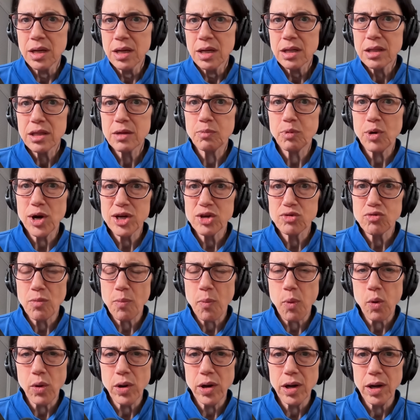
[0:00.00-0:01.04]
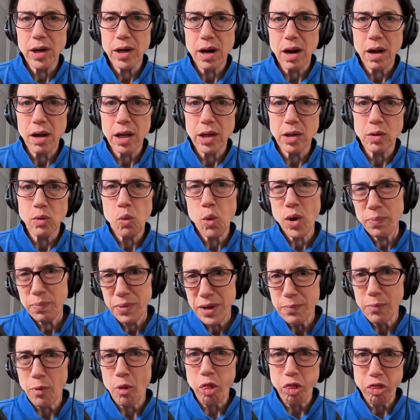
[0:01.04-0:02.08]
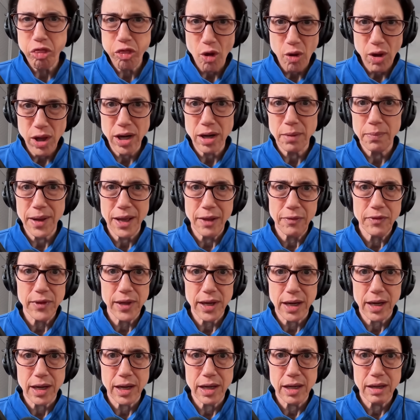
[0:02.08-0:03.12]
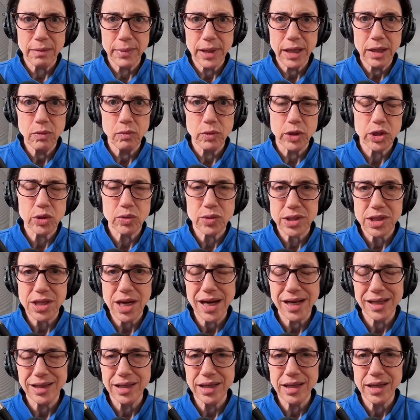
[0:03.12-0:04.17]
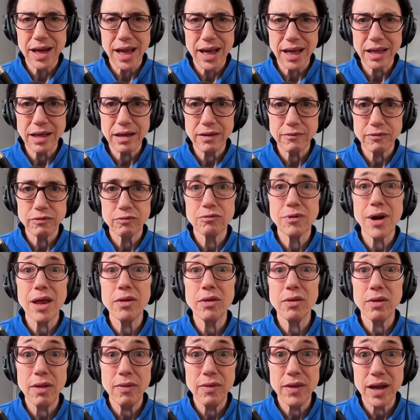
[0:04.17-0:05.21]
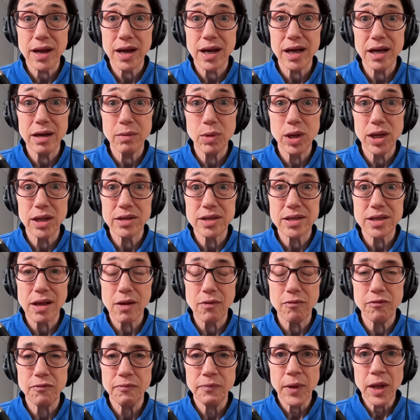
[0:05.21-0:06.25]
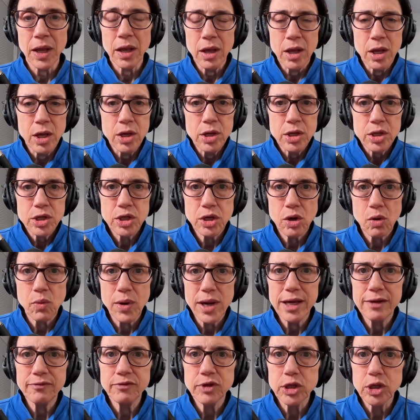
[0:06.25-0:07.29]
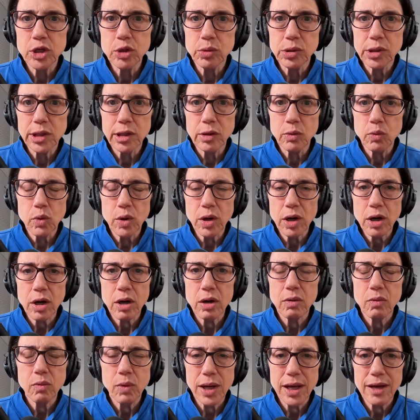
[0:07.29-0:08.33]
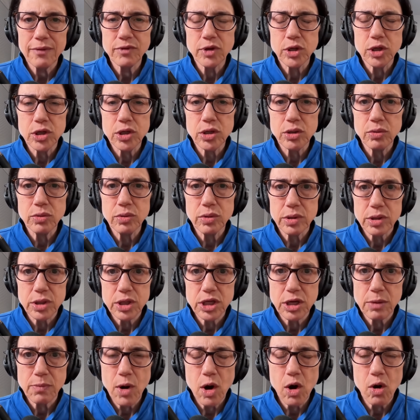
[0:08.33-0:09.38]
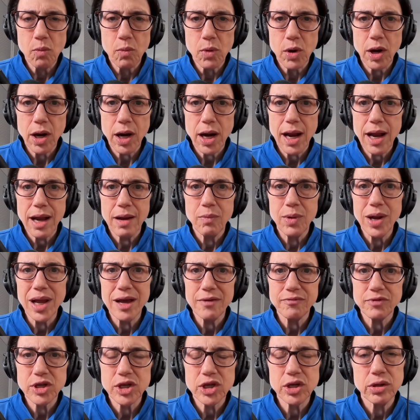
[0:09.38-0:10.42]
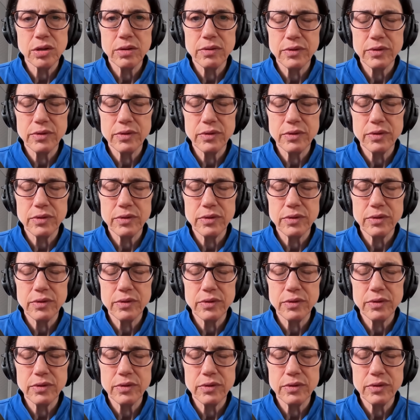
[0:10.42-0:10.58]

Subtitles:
the press reported on what people thought about the economy, which was highly negative, rather than the economy itself. So we have to do a little work. We have to do some homework. And we have to